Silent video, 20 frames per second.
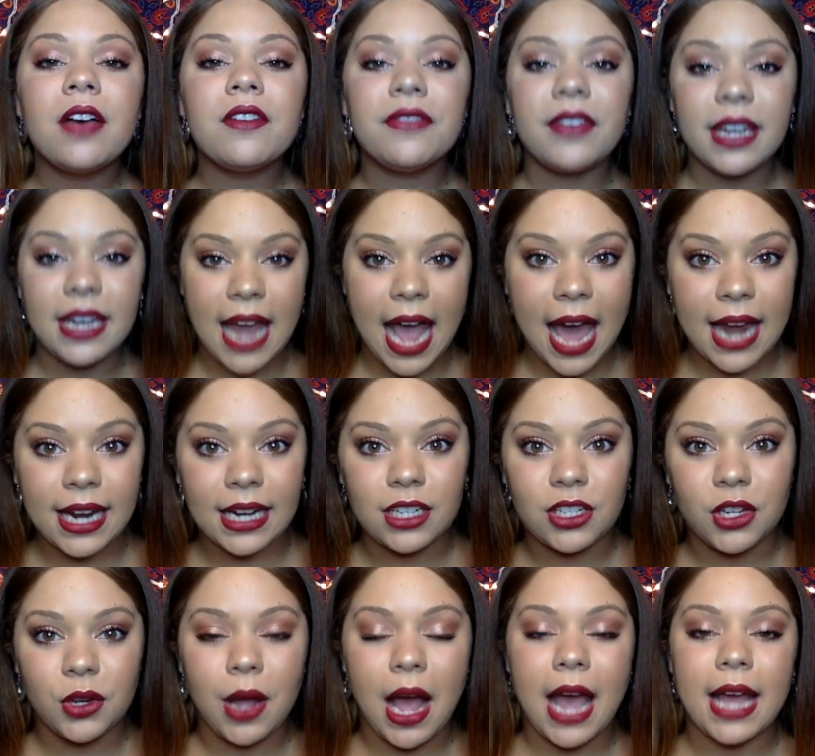fanatic,
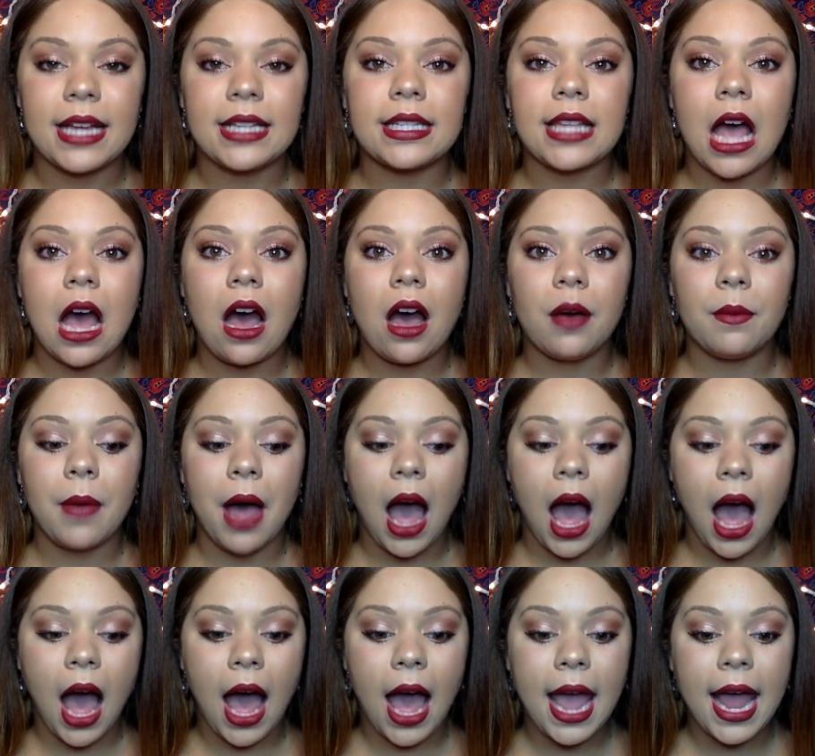you guys.
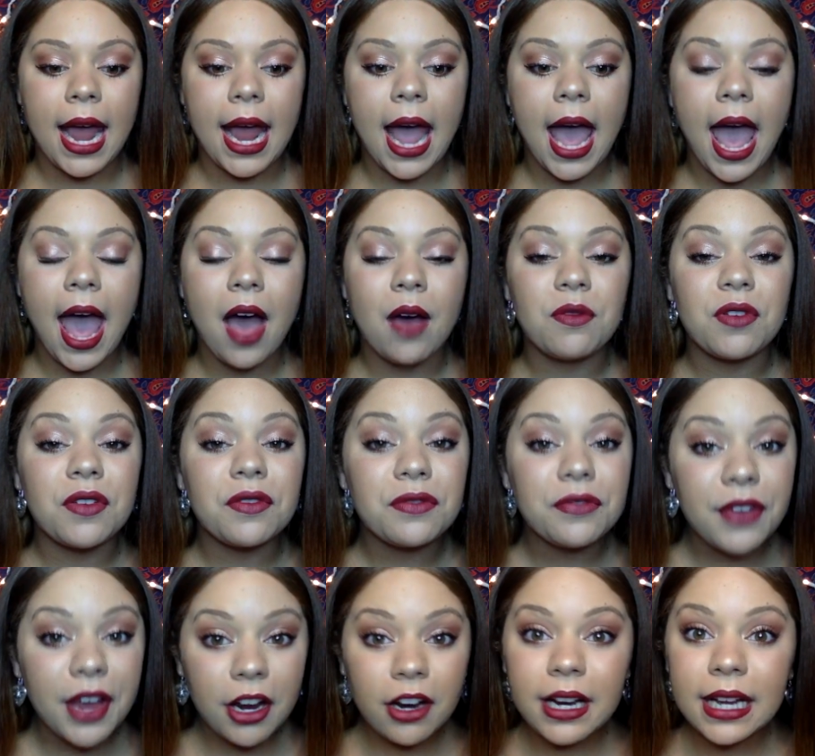I have
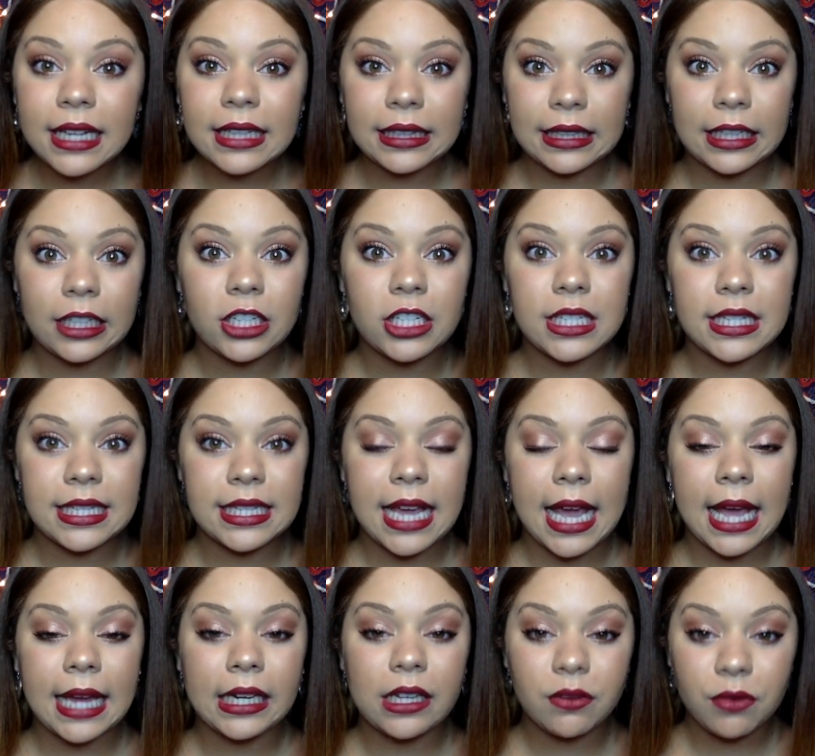very clear
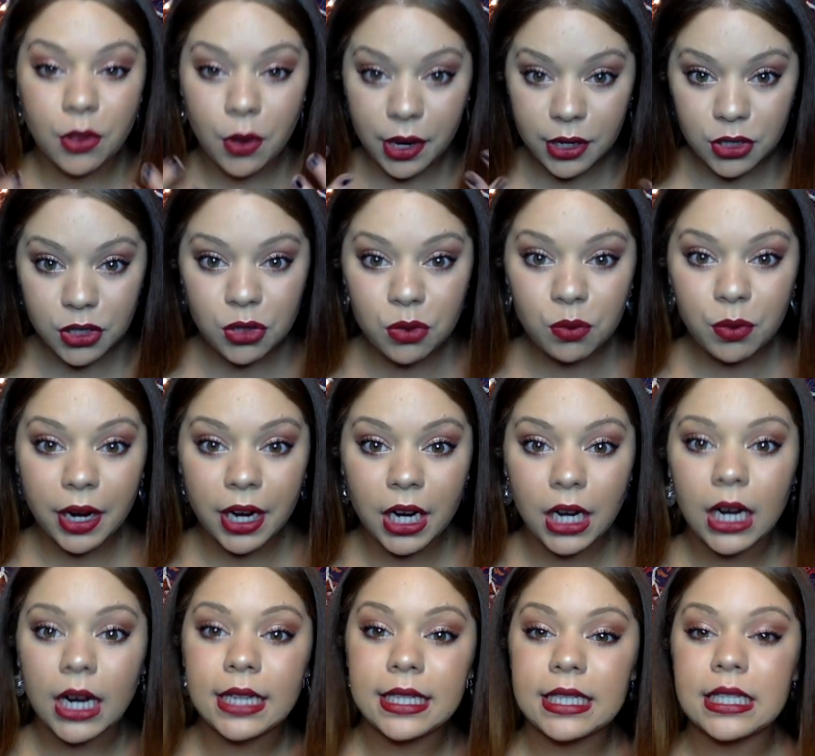skin, even though I do
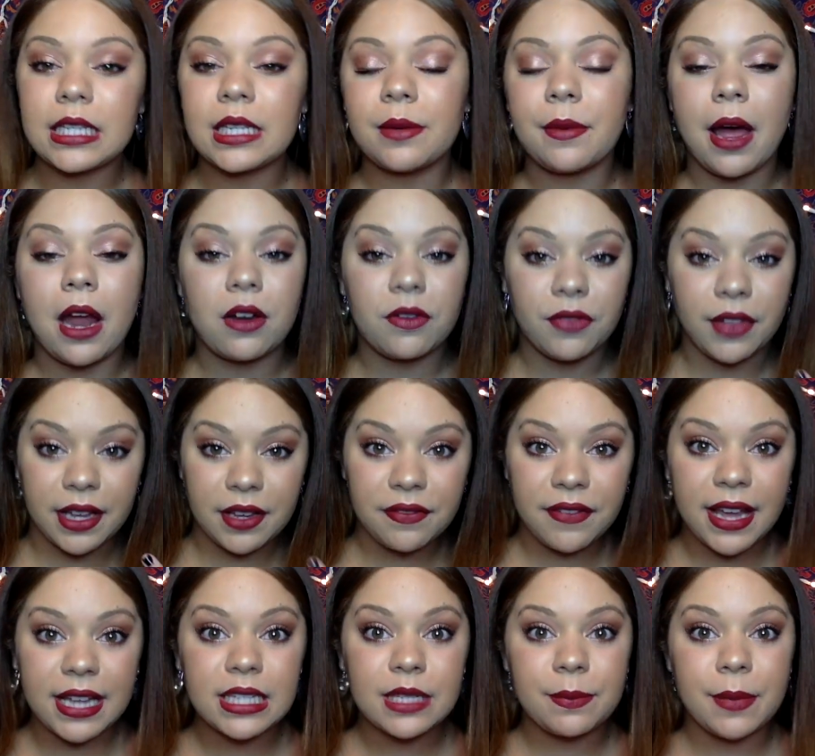wear a decent amount of like
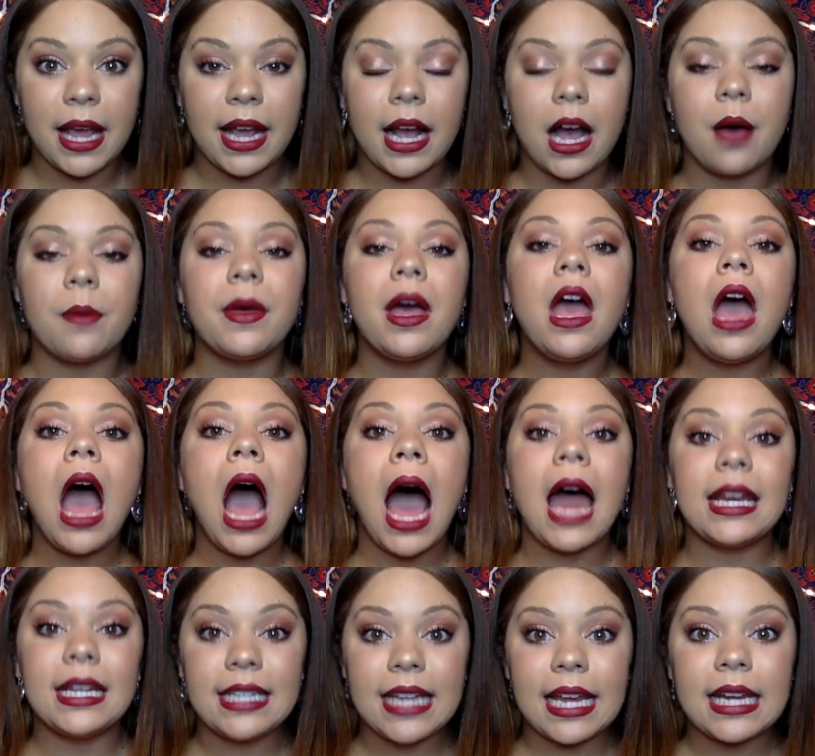face makeup
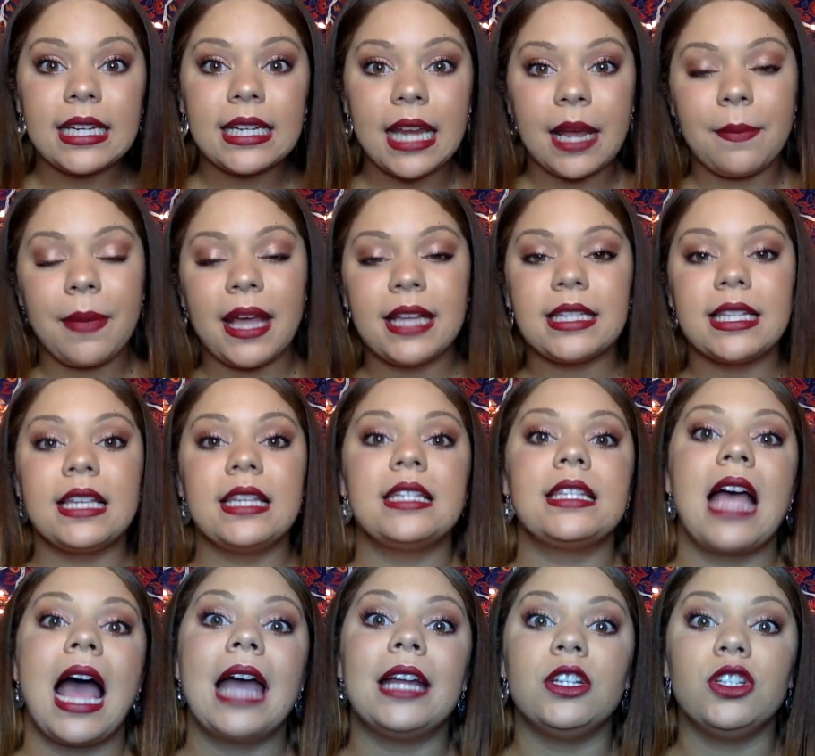on a day-to-day
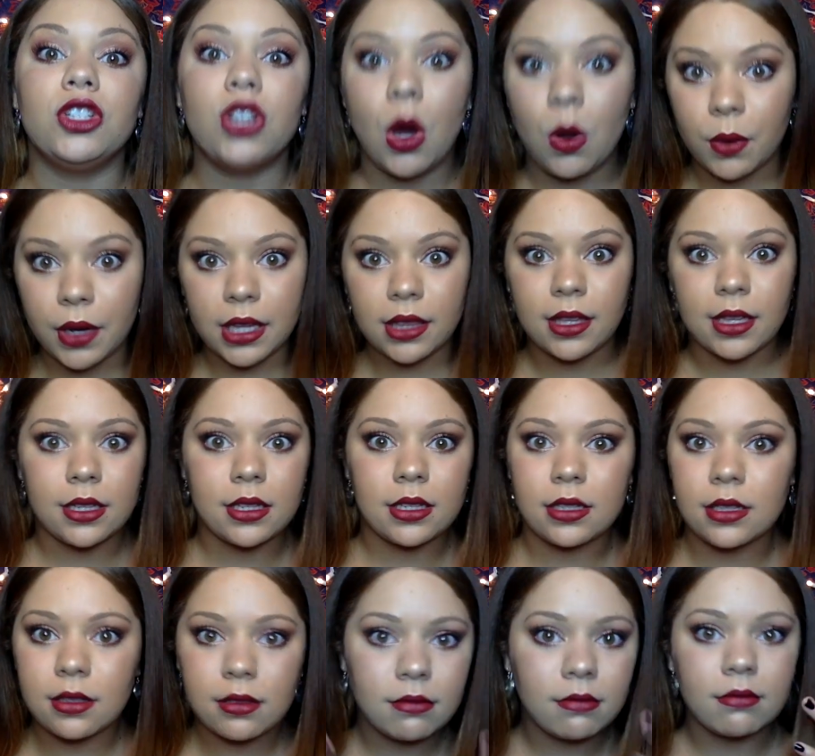basis. I don't get
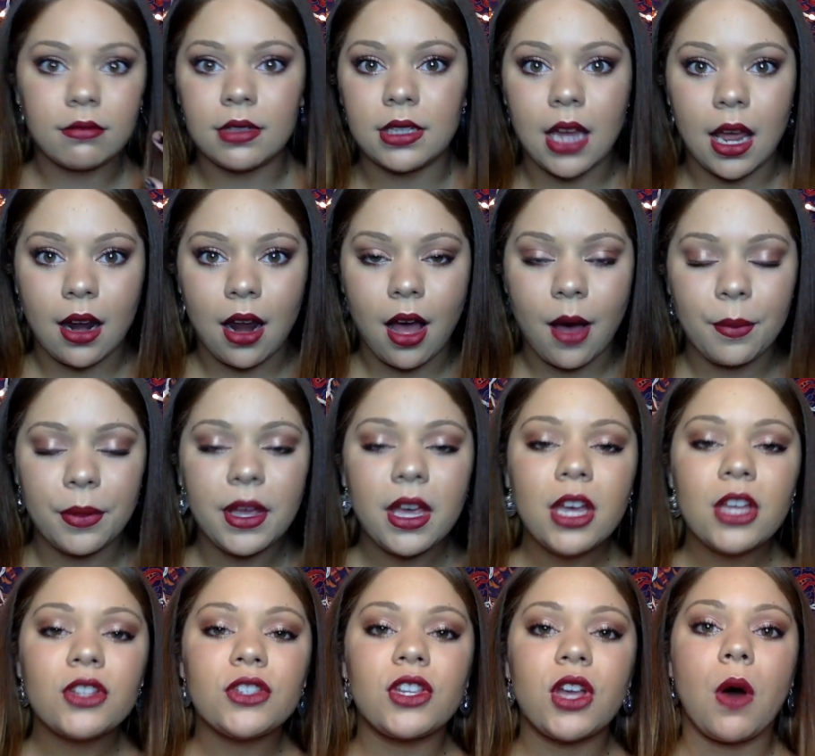this done up.
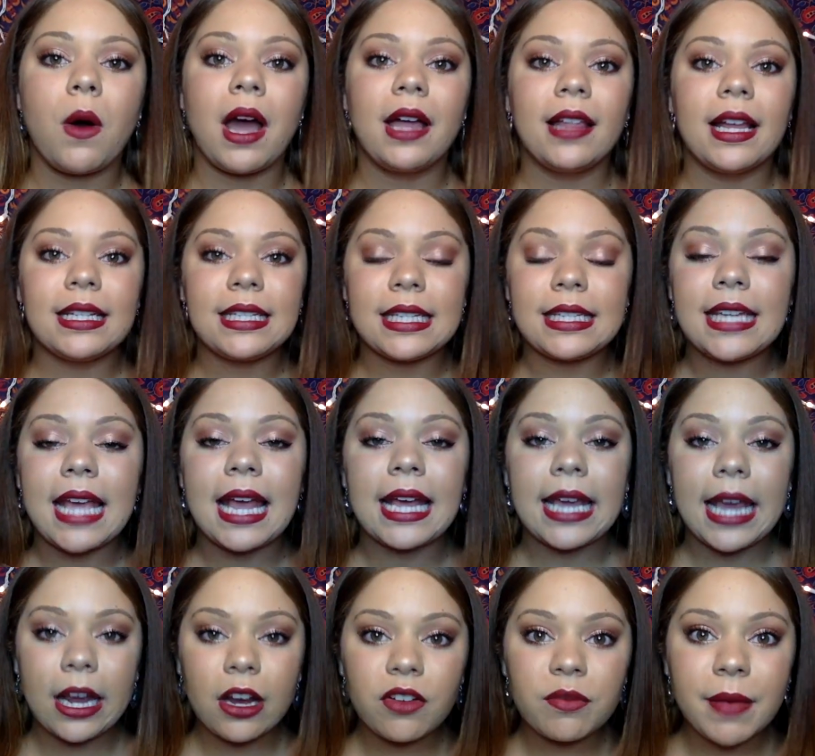So I like to take
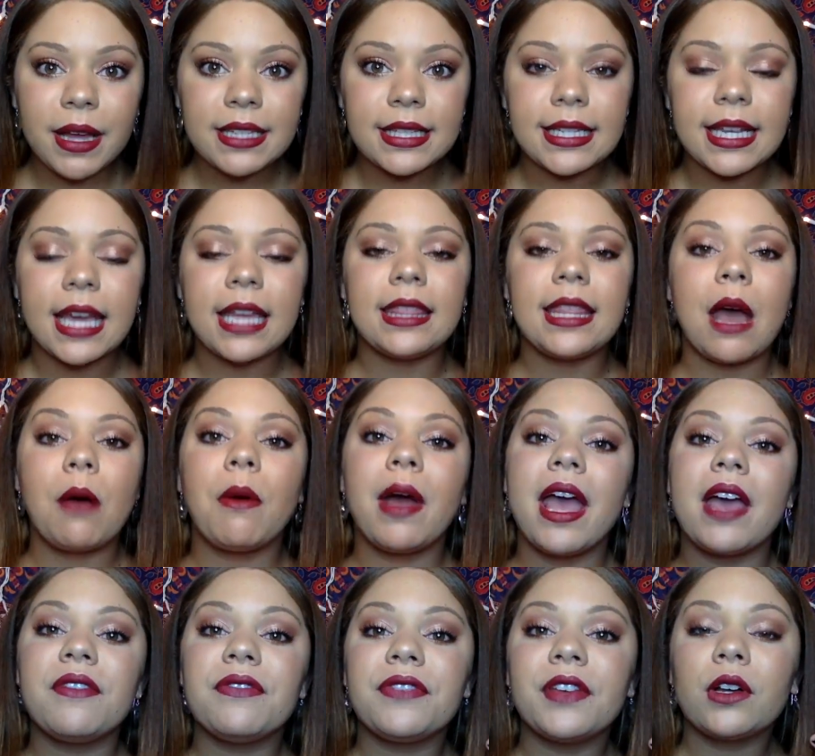care of my skin. That way
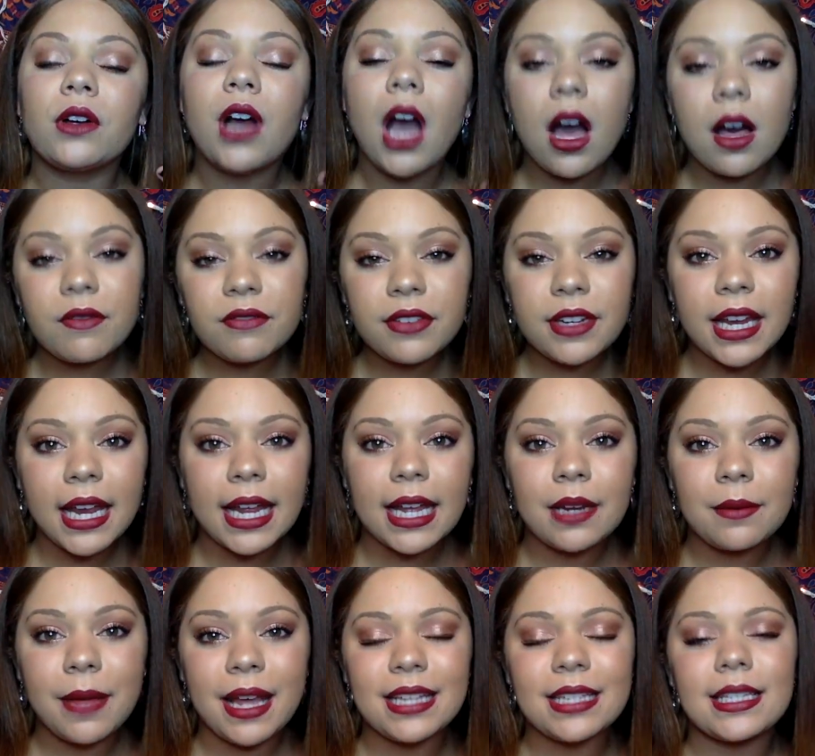I feel confident
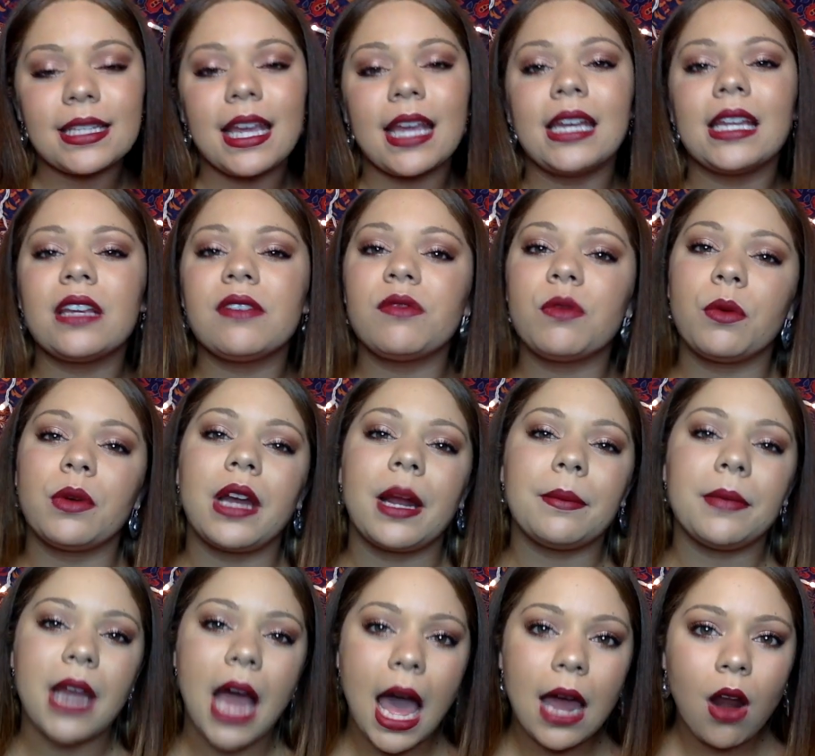in my skin even when
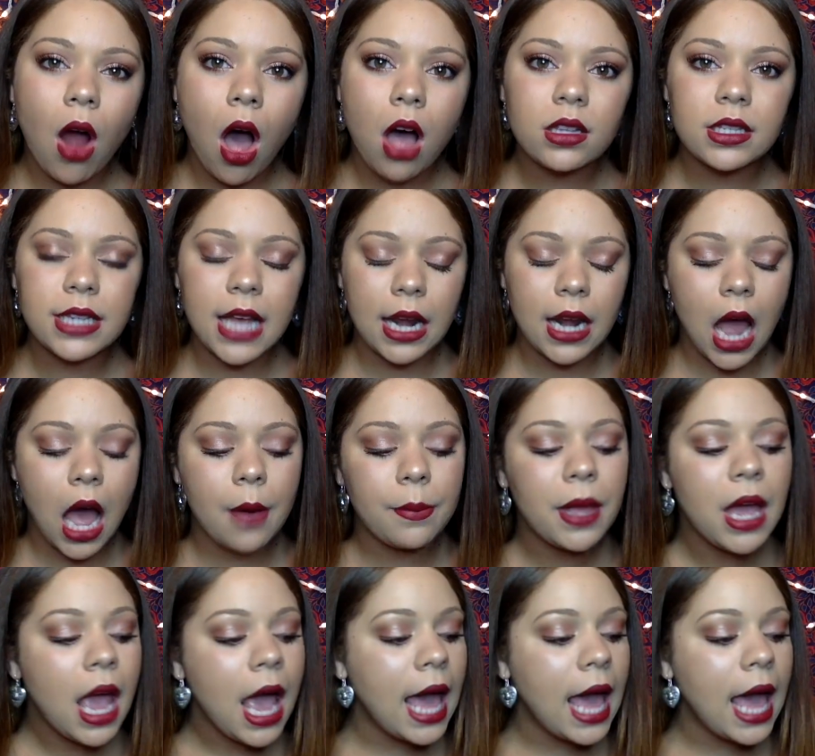I'm not all done up.